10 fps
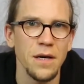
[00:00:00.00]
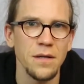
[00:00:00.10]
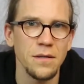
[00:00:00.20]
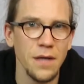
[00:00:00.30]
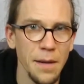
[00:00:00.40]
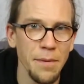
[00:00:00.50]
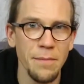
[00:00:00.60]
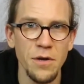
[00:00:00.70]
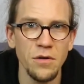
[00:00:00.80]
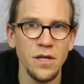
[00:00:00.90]
Start by
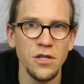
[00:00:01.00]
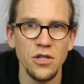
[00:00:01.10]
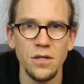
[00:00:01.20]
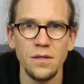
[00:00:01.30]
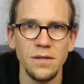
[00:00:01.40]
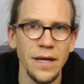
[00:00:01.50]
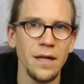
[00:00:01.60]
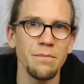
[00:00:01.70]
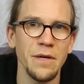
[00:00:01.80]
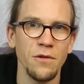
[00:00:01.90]
muting just a
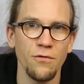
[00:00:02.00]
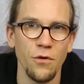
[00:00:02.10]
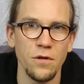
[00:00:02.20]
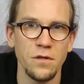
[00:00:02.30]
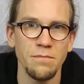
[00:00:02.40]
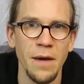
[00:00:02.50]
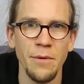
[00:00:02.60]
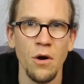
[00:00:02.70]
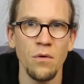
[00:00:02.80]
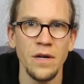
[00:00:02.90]
single beat first,
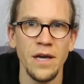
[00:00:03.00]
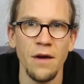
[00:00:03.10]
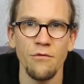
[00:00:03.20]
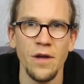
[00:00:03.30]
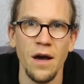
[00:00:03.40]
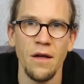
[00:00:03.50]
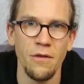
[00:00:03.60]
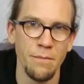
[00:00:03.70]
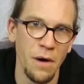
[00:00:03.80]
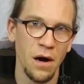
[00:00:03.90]
maybe only every
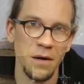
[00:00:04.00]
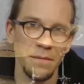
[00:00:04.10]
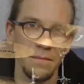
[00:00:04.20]
other bar.